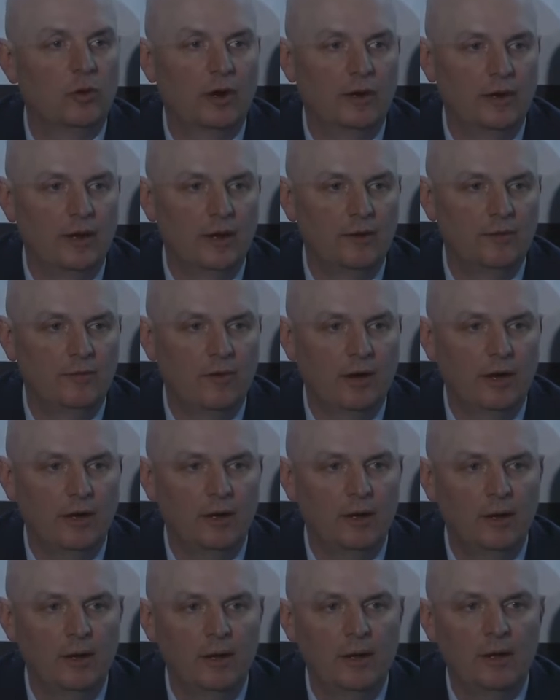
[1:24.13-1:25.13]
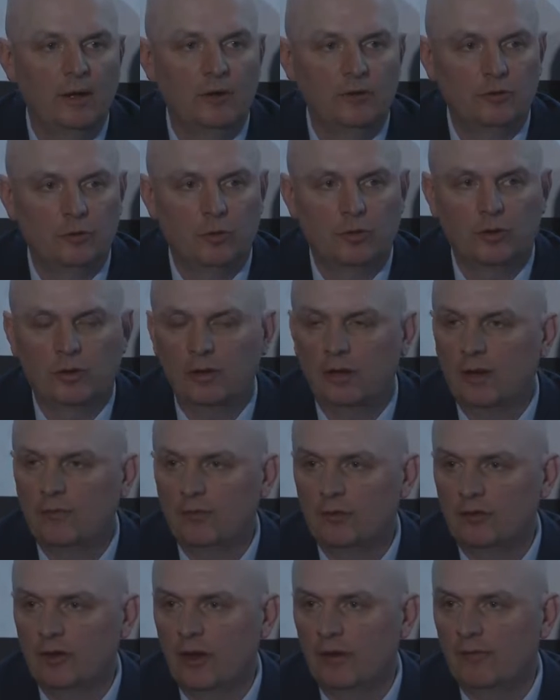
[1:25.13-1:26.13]
identified. So we're going to
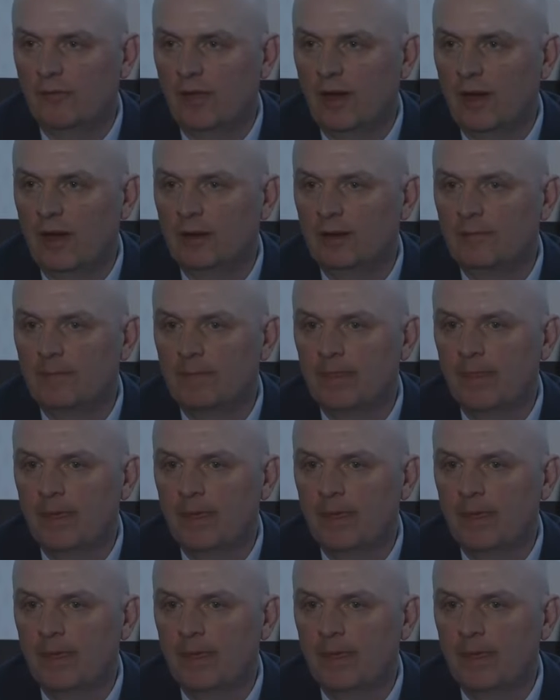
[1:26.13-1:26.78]
leverage off that